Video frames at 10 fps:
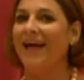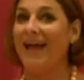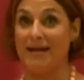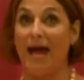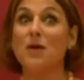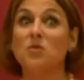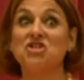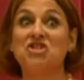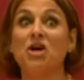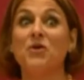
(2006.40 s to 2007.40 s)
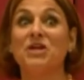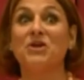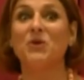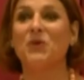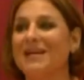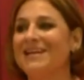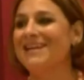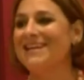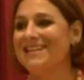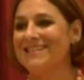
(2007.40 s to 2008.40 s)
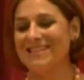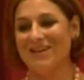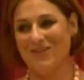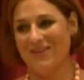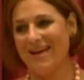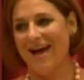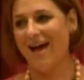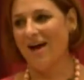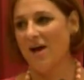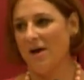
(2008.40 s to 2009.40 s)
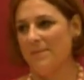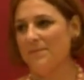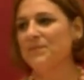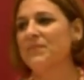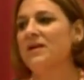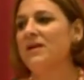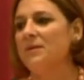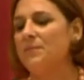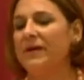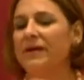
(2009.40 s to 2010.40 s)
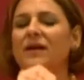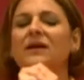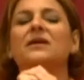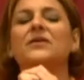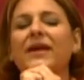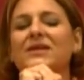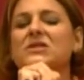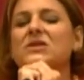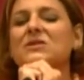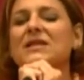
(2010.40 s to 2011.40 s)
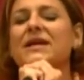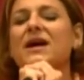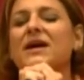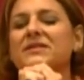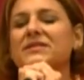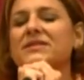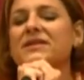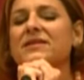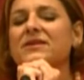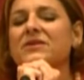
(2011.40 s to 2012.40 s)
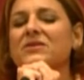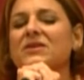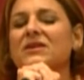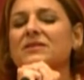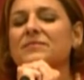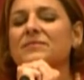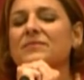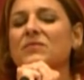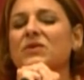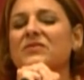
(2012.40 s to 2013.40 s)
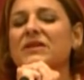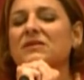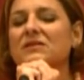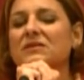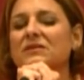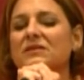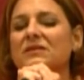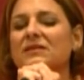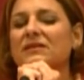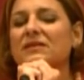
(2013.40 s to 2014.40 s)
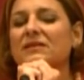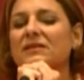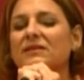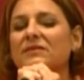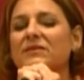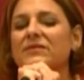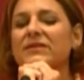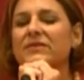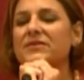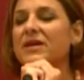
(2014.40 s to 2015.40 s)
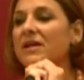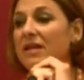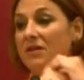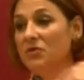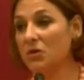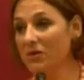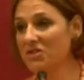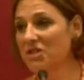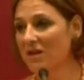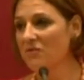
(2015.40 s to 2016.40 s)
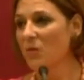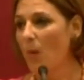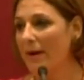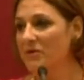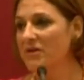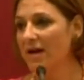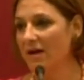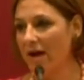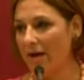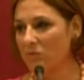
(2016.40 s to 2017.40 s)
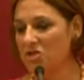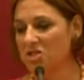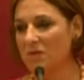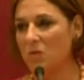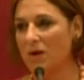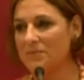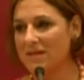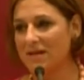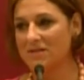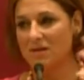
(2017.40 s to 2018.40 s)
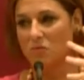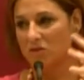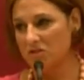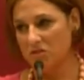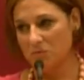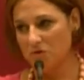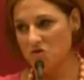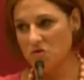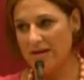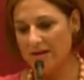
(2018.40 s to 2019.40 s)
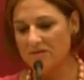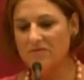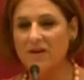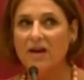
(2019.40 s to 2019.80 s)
and I will show you. So yeah, um, but okay, so like honestly though, um, what have I learned? What have I learned? Like if you go to jennifer weiner dot com, which is my website because I'm really super creative,